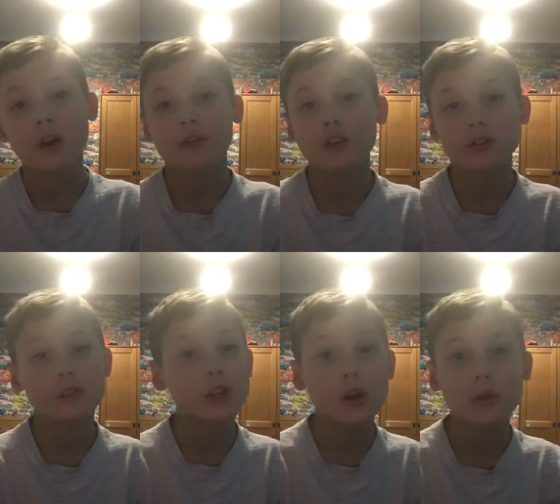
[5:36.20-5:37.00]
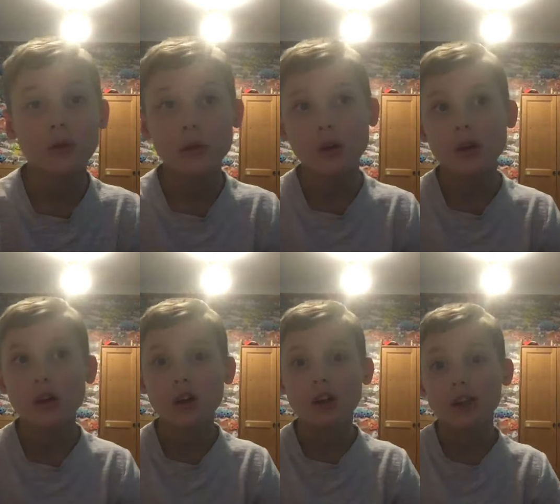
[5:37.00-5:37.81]
after this video,
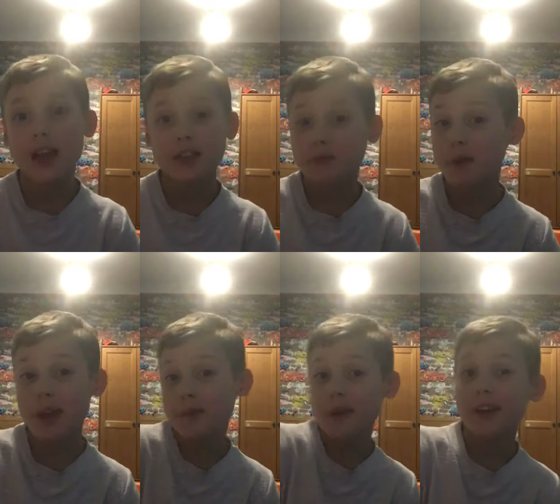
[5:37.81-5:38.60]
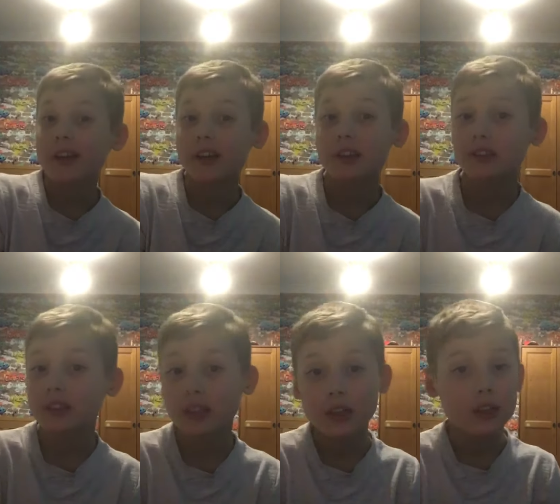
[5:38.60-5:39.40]
less maybe,
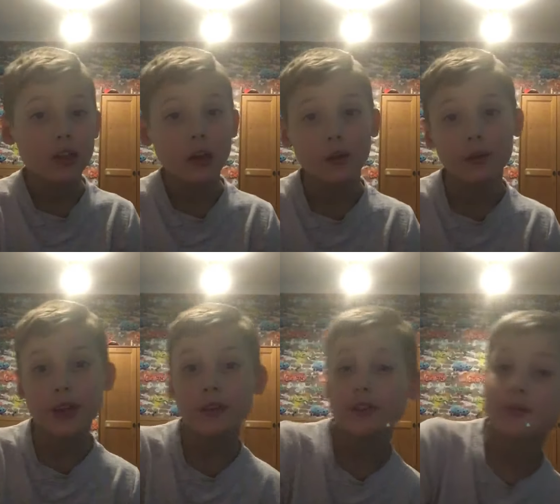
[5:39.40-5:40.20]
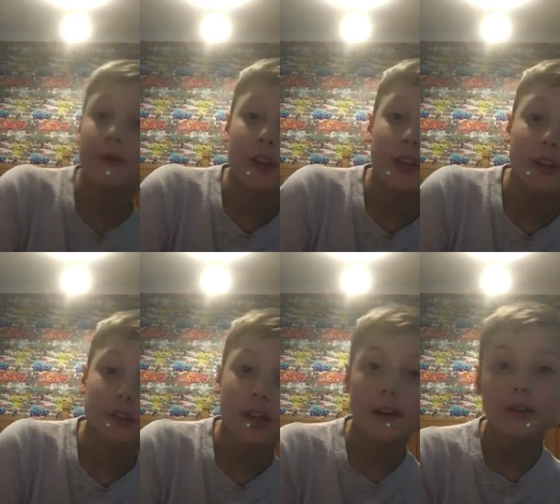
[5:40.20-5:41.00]
because I want to get some
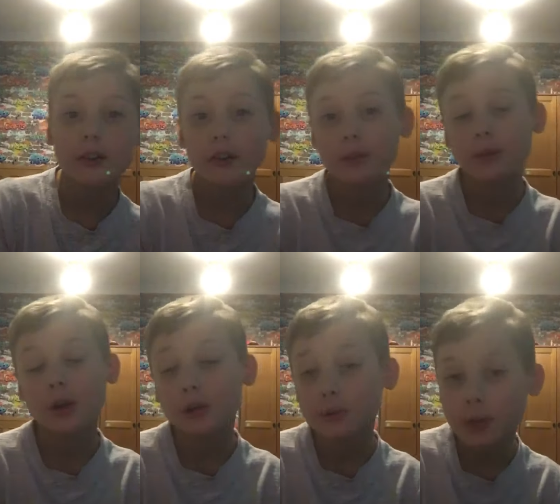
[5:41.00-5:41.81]
videos out. I don't upload